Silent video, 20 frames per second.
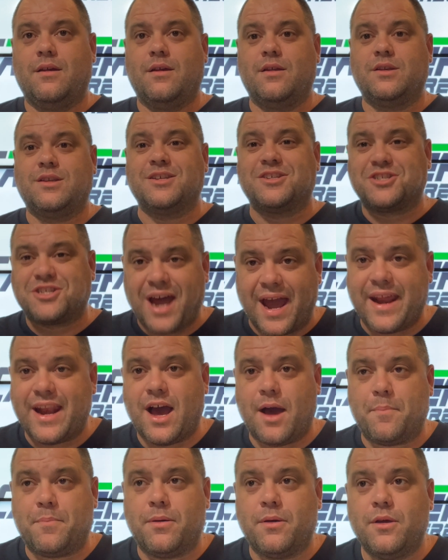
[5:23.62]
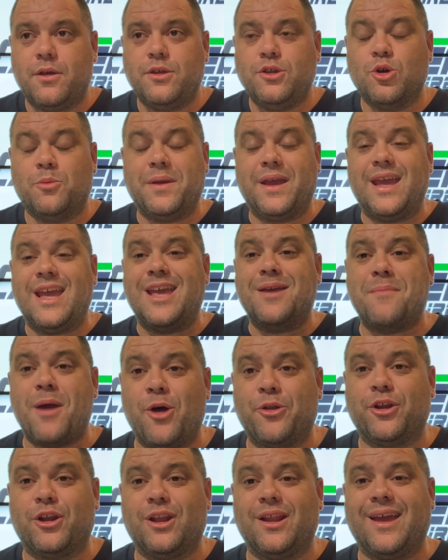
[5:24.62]
to sign up. You'll be
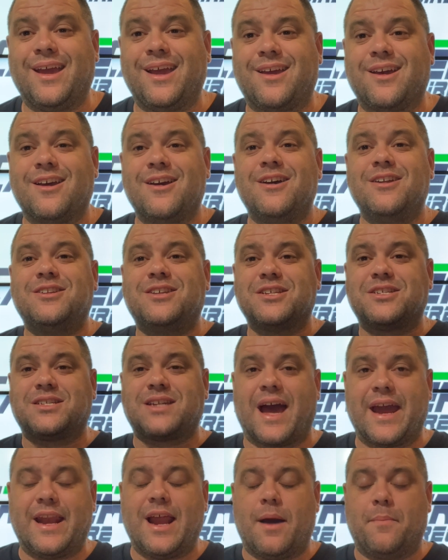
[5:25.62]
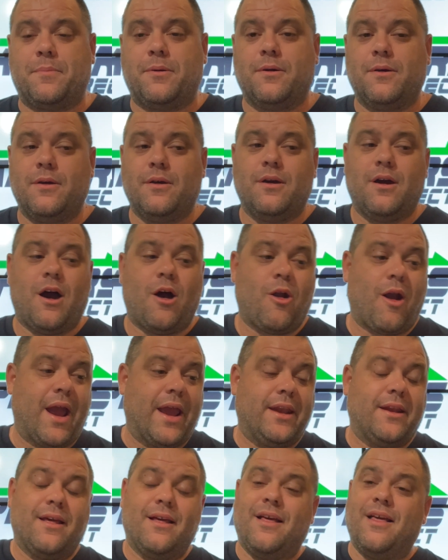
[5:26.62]
emailed a link to sign up, all
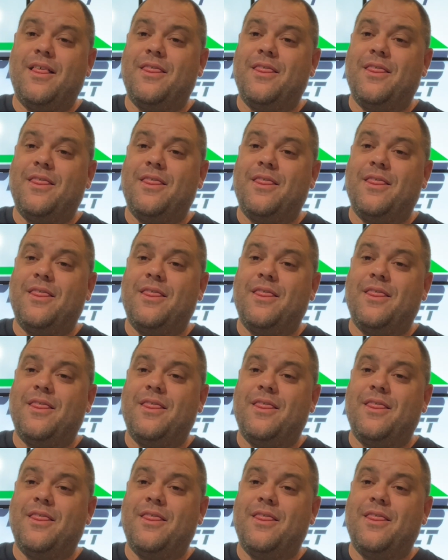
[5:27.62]
right?